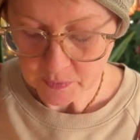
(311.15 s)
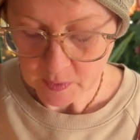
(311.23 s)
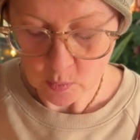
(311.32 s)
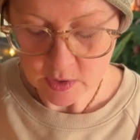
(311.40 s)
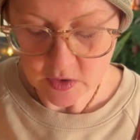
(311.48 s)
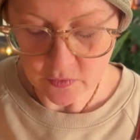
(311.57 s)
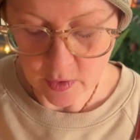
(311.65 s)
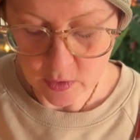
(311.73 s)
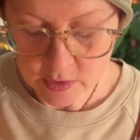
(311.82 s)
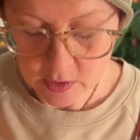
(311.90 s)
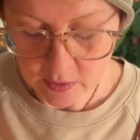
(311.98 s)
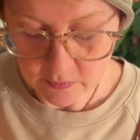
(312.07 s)
which
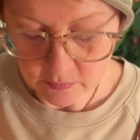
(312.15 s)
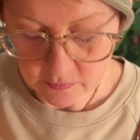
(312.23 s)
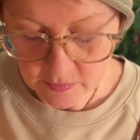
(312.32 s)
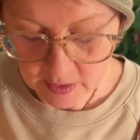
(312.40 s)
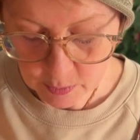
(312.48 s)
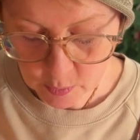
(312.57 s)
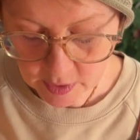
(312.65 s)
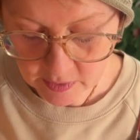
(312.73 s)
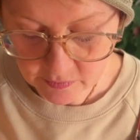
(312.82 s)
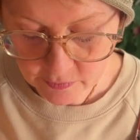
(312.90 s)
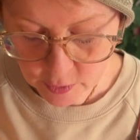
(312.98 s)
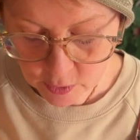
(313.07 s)
falls on February
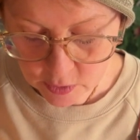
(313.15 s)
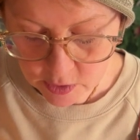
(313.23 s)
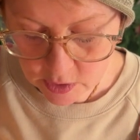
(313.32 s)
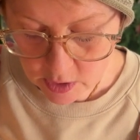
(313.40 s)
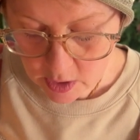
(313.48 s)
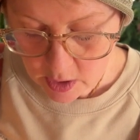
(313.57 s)
1st.